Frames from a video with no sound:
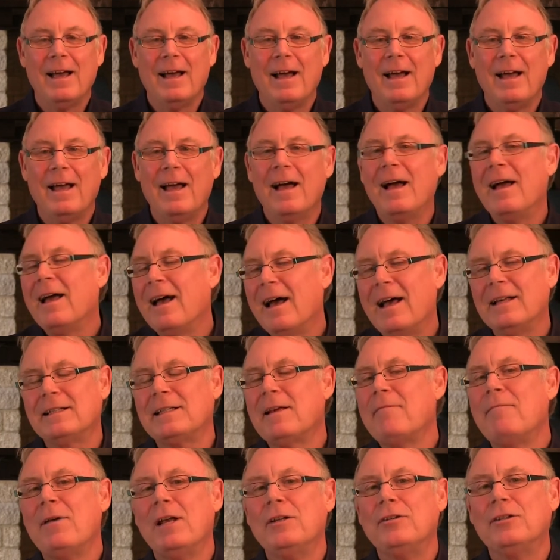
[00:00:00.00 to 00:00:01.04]
As
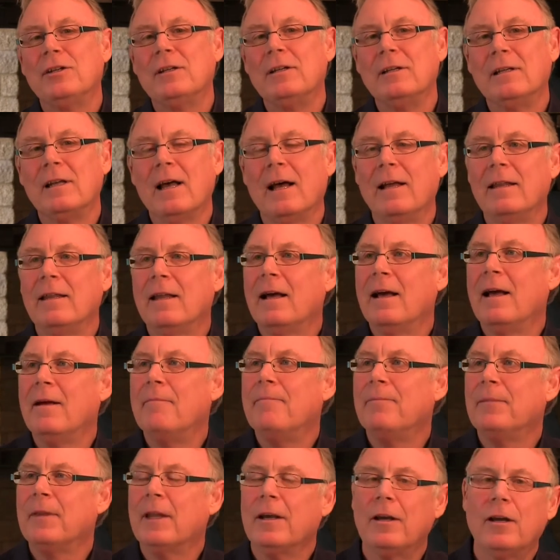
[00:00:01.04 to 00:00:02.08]
I mentioned,
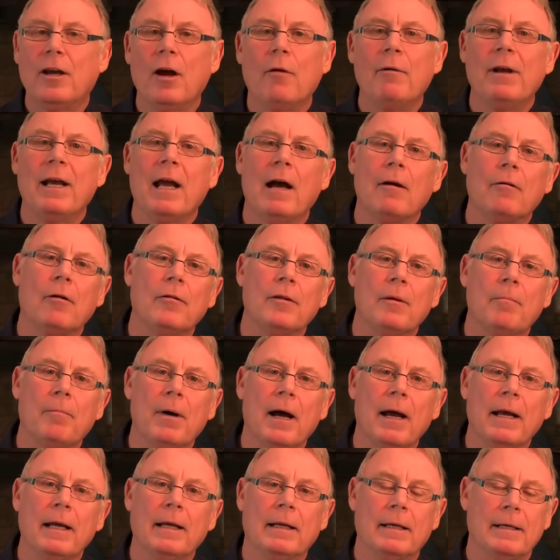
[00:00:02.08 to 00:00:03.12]
going out on the
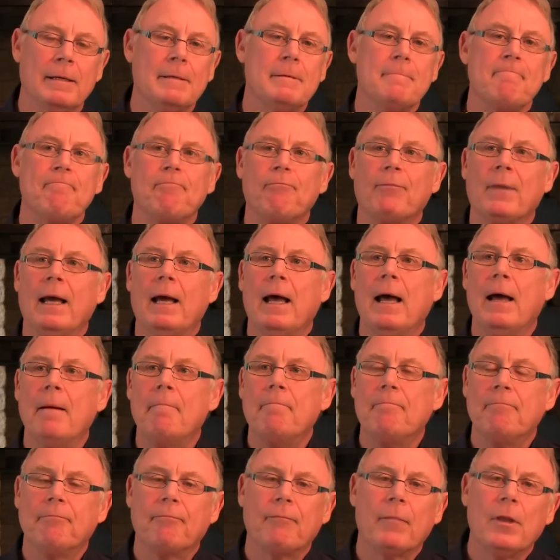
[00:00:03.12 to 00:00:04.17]
bike,
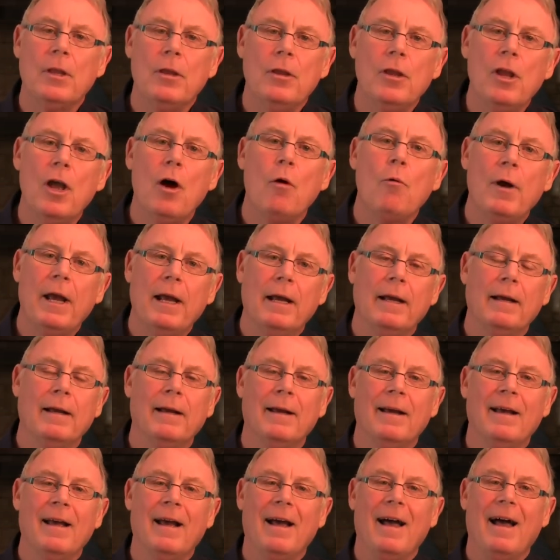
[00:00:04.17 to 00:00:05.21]

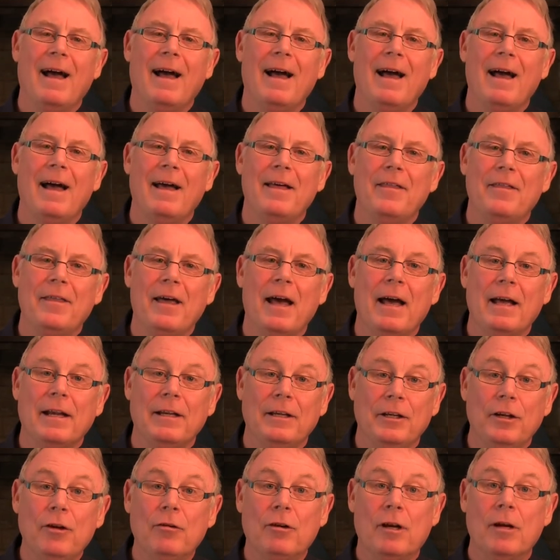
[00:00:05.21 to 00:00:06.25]
knowing
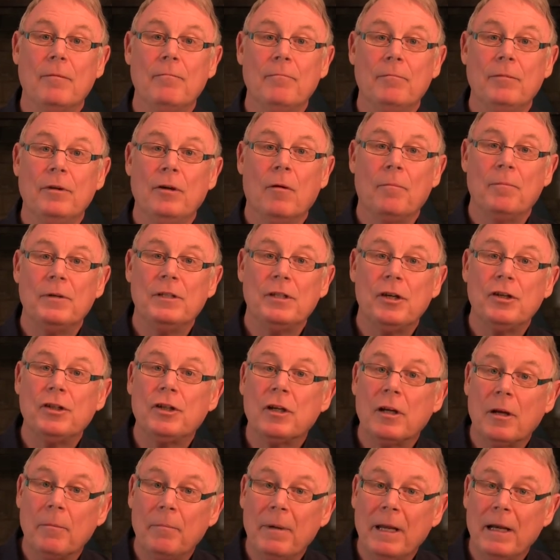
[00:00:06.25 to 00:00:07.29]
that your
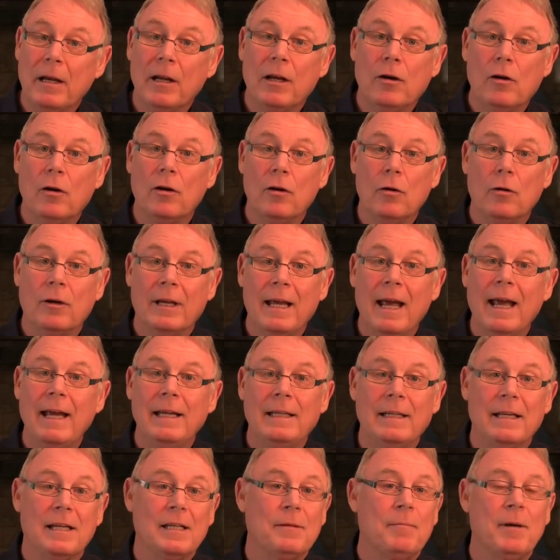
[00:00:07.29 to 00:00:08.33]
position can be
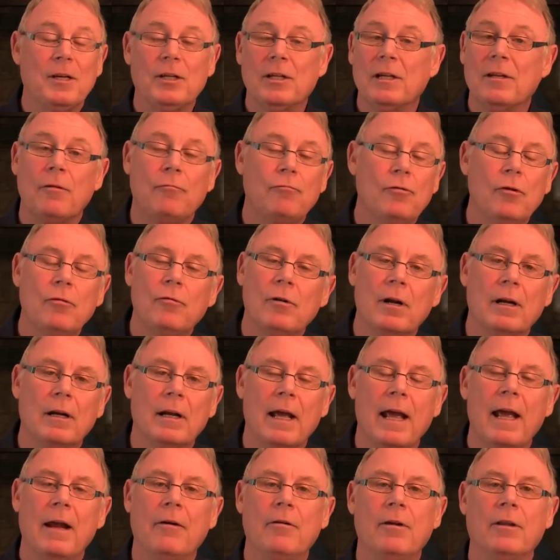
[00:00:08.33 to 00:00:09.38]
located, especially in the rural
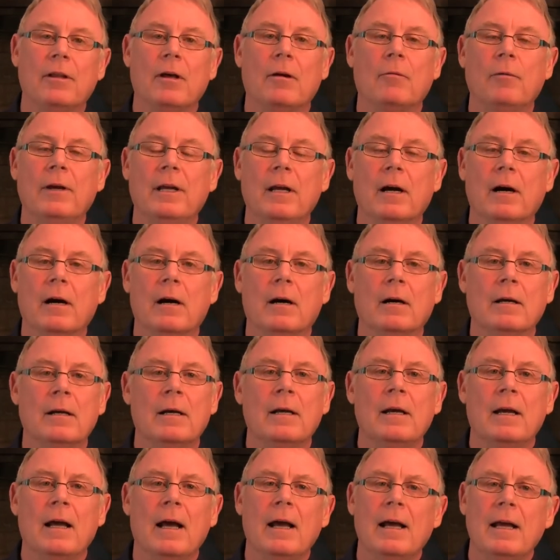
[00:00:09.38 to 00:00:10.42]
area that we are,
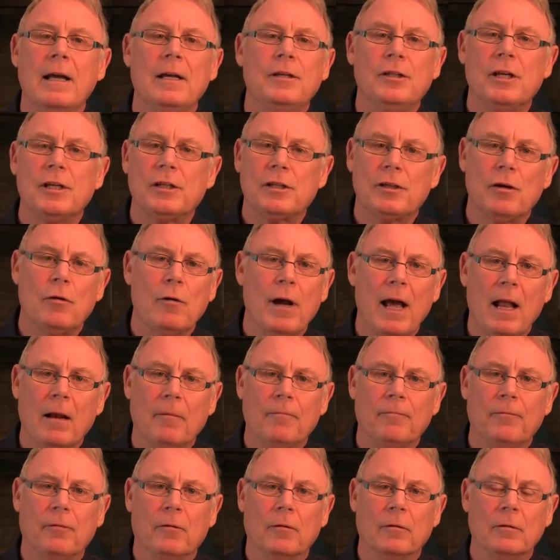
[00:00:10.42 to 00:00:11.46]
is just so
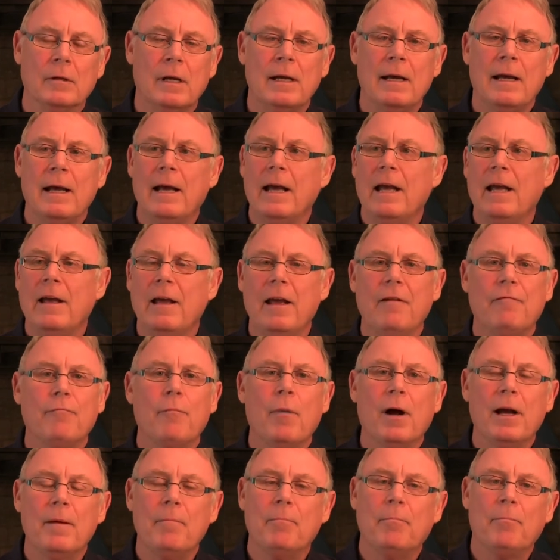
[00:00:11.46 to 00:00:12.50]
helpful. If
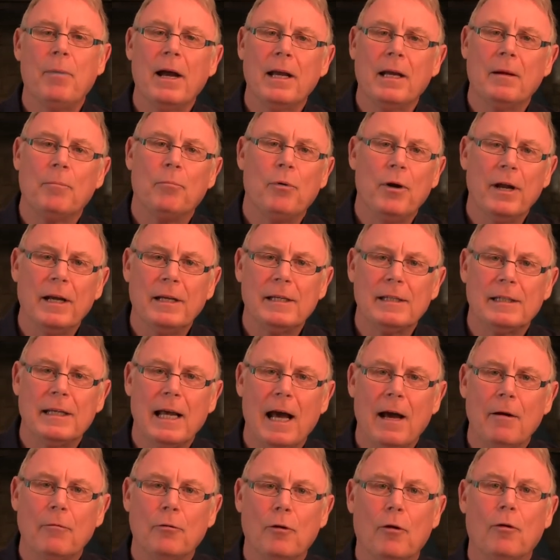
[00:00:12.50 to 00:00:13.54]
my bike breaks
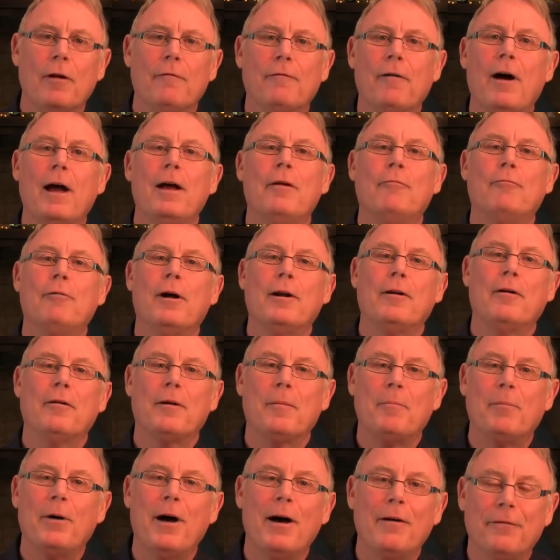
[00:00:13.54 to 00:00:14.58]
down or if I run out
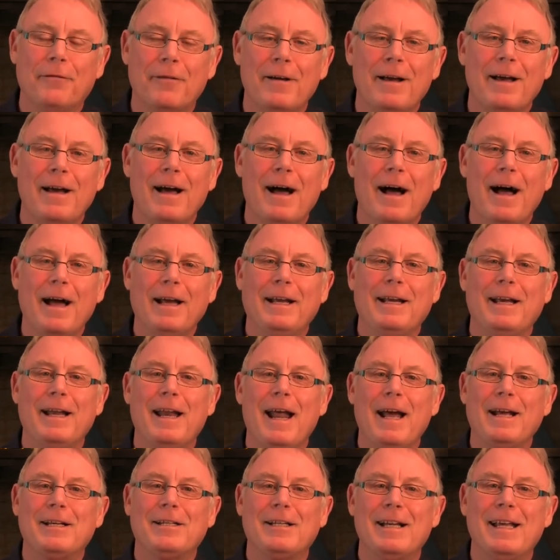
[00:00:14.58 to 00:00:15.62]
of puff, I
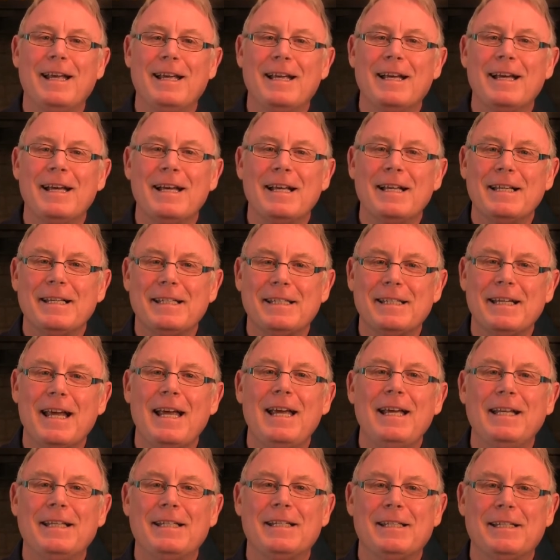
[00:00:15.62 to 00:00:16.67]
can actually
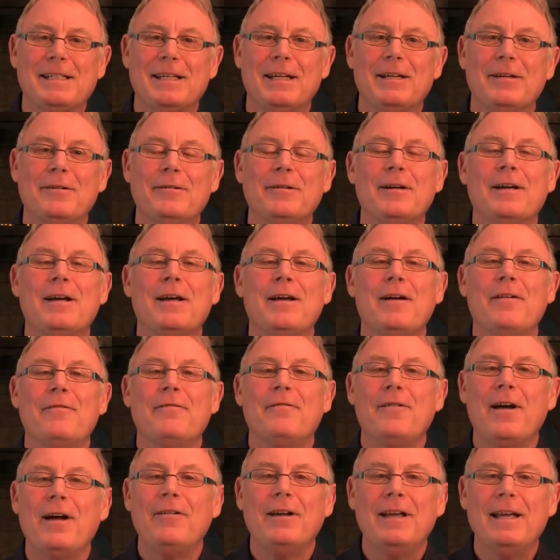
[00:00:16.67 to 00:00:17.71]
say to Sue
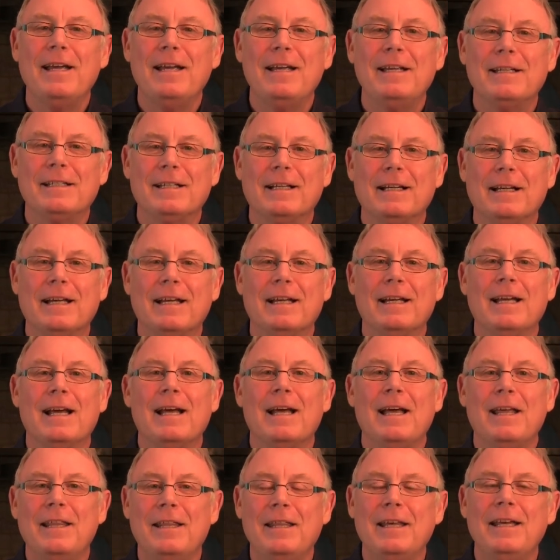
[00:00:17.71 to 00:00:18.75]
very easily,
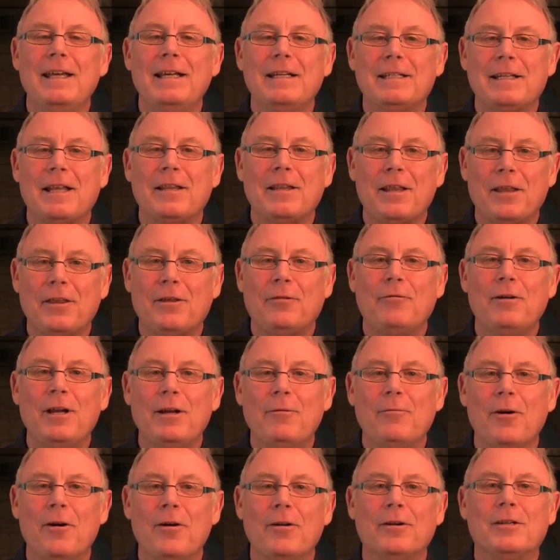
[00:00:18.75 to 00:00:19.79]
these are the 3
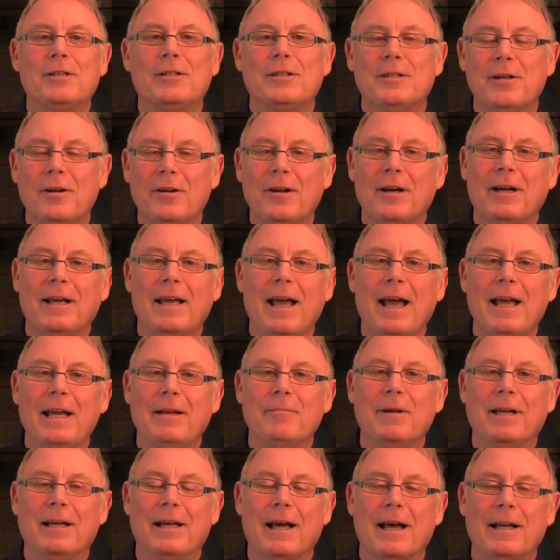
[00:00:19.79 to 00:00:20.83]
words to
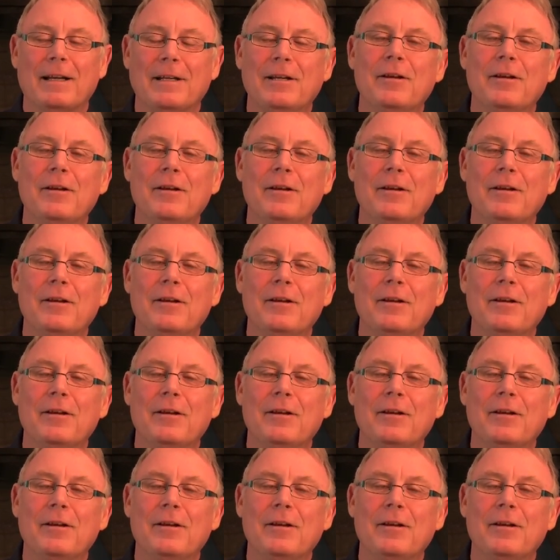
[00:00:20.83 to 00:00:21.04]
locate me. And